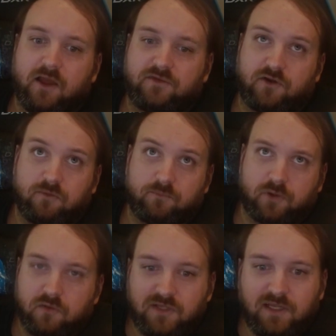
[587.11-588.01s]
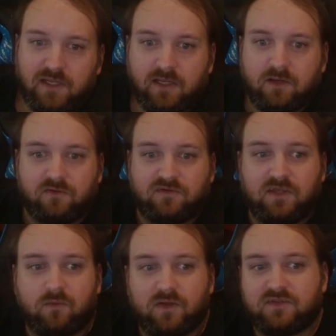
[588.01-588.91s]
a a certain protein
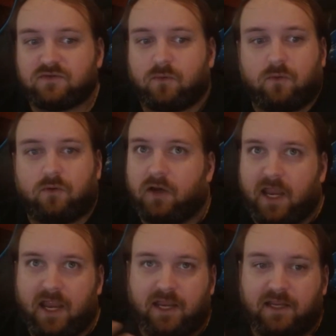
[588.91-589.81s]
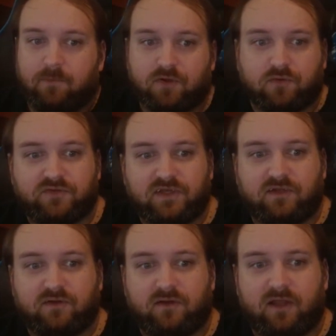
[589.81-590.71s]
sequence or a chemical
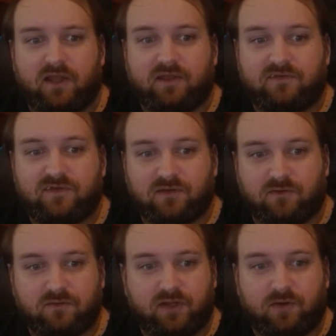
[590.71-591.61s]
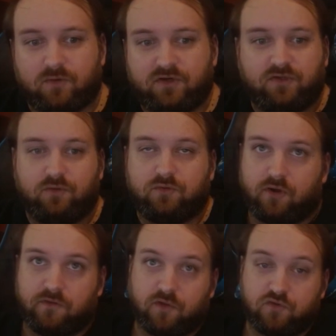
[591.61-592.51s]
signal in order to
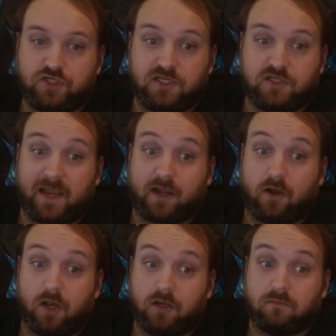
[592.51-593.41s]
turn those genes back on.